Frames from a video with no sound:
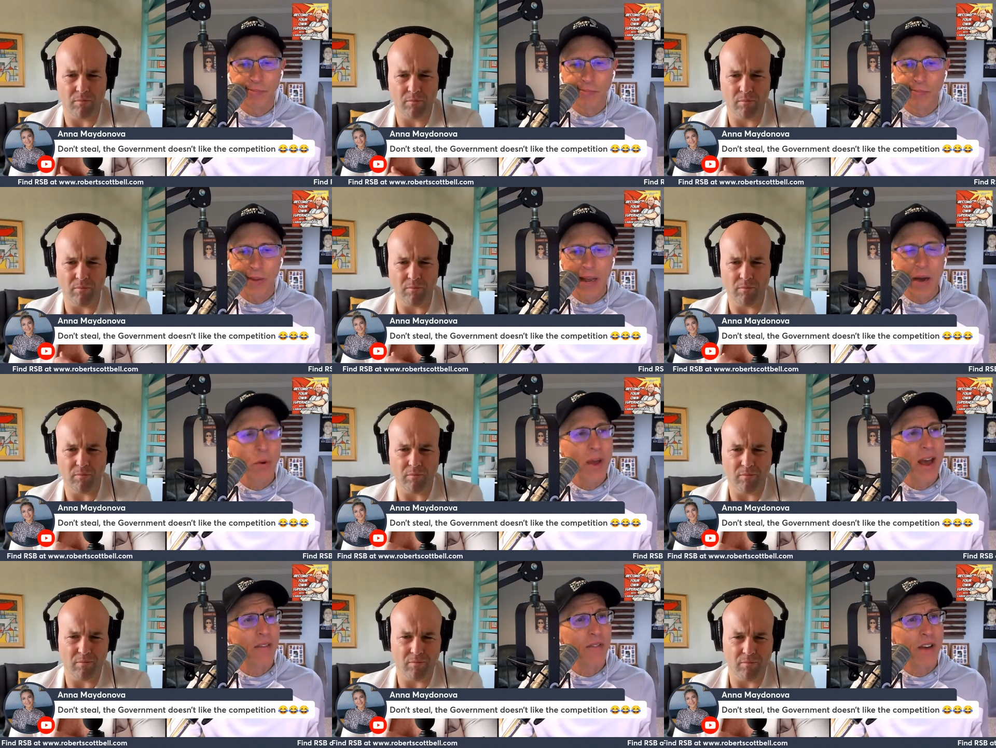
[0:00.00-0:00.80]
Speaker 1: yeah,
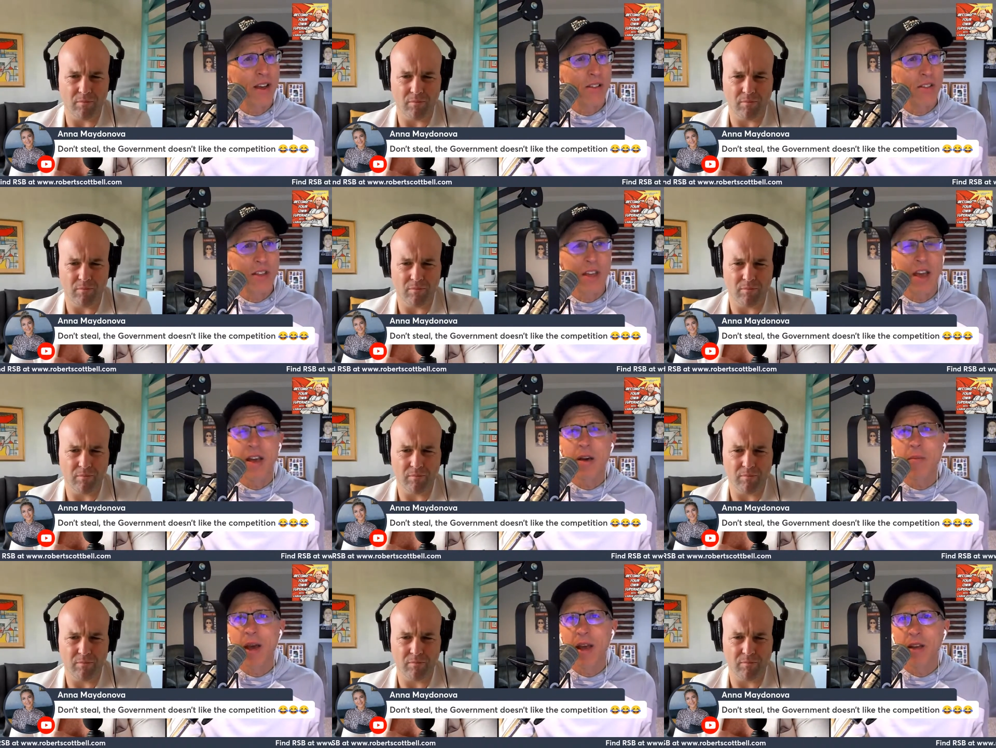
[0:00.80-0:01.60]
we have a, the
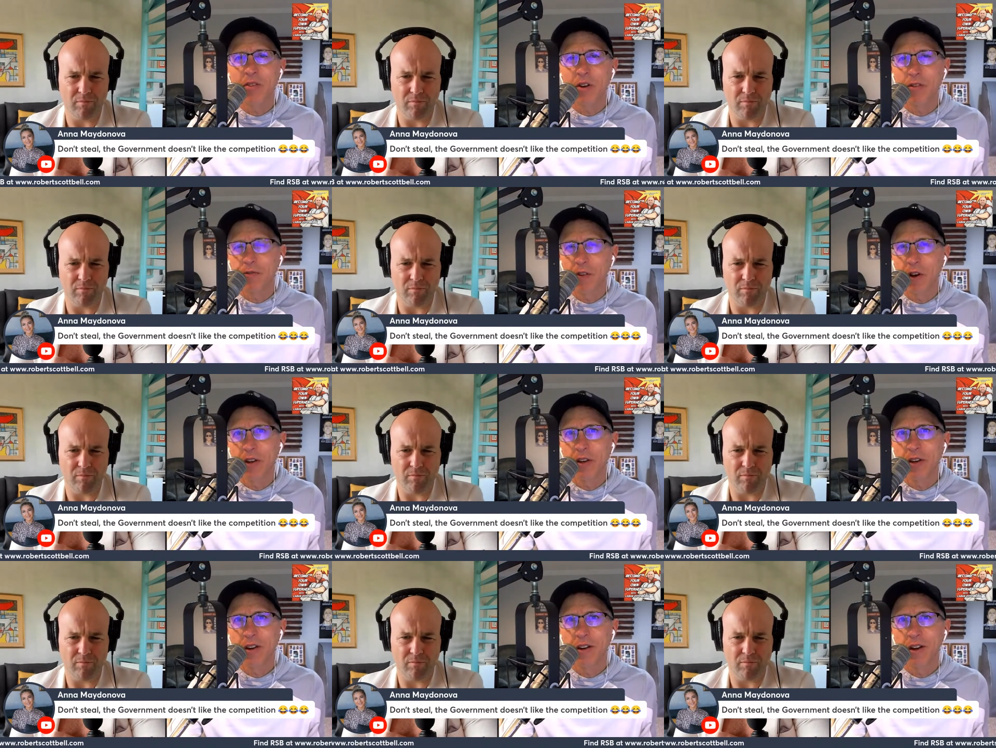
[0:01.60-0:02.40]
AMAs are
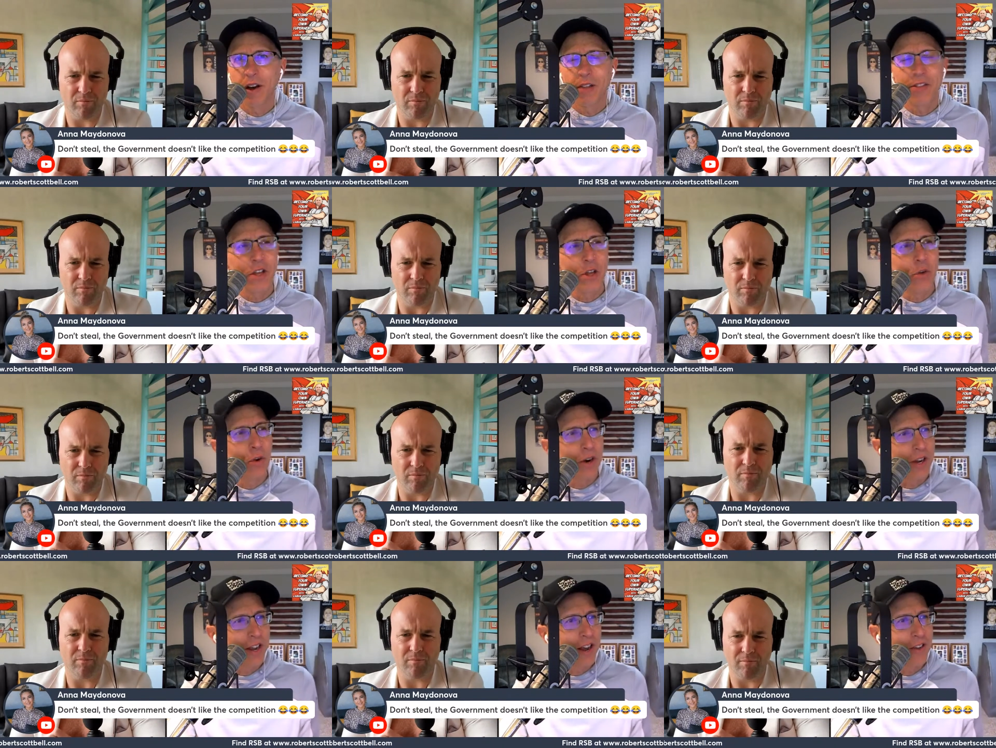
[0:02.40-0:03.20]
fun. I think you were
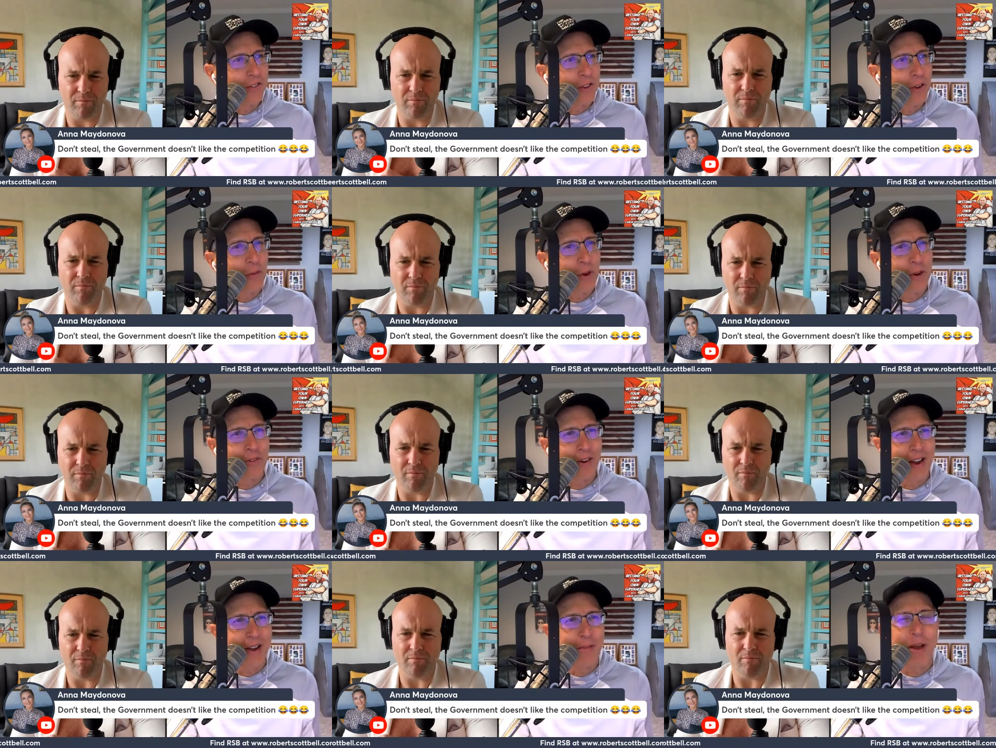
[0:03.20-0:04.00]
a guest on one of
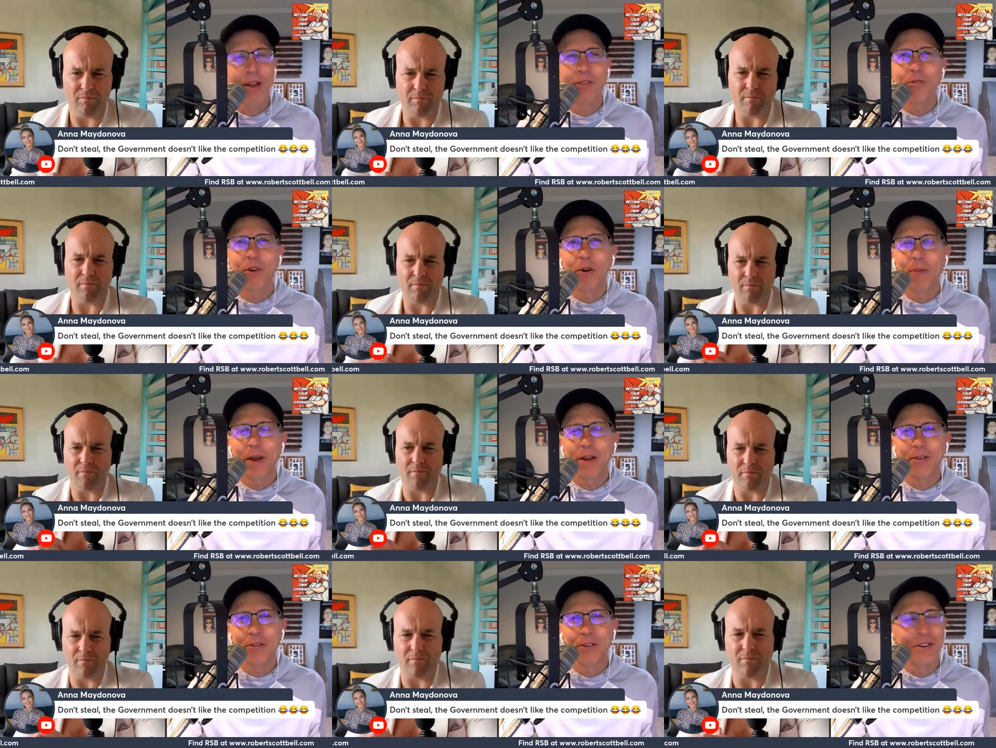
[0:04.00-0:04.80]
our AMAs for our
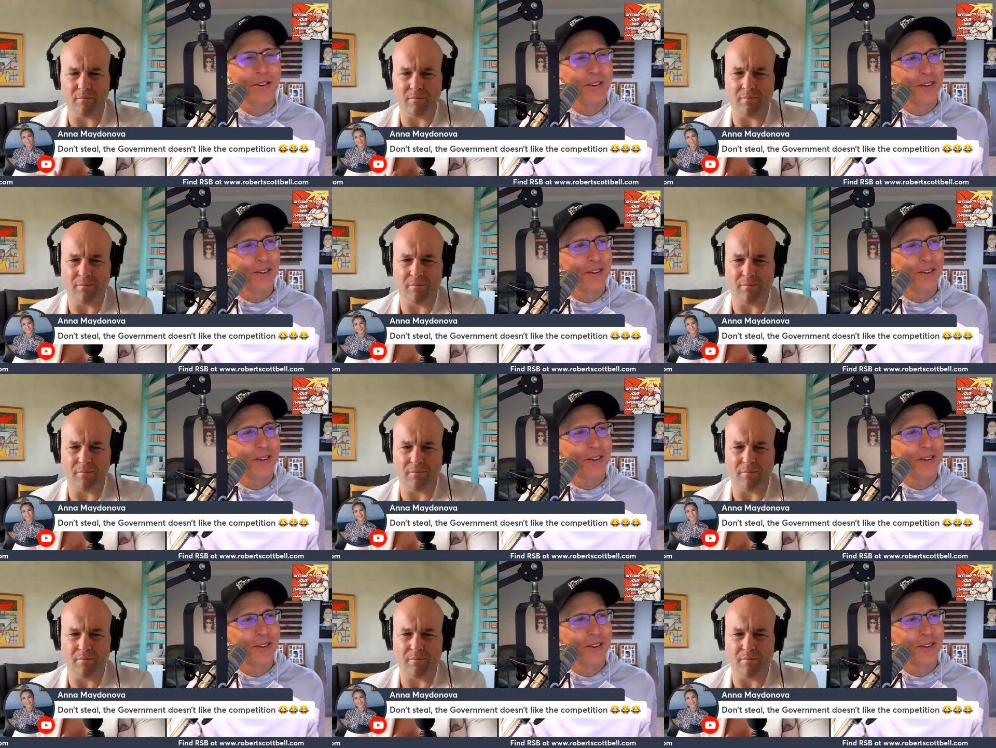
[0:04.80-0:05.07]
patron